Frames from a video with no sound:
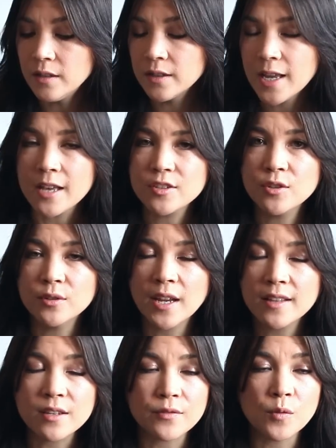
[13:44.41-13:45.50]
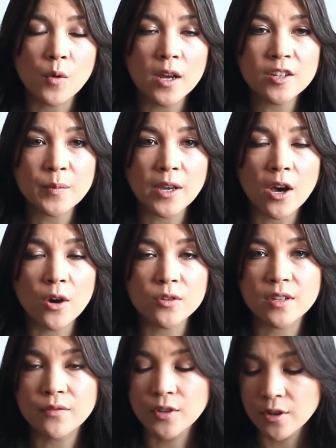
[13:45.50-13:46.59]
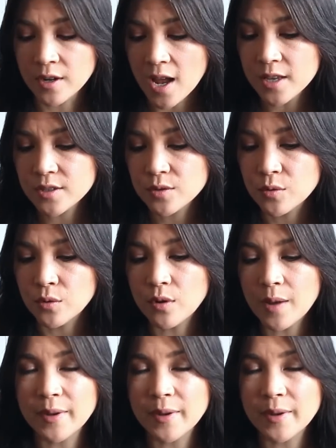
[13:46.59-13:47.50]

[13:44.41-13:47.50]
Yeah, so Nancy, if you wanted to be a host, if you're in high school,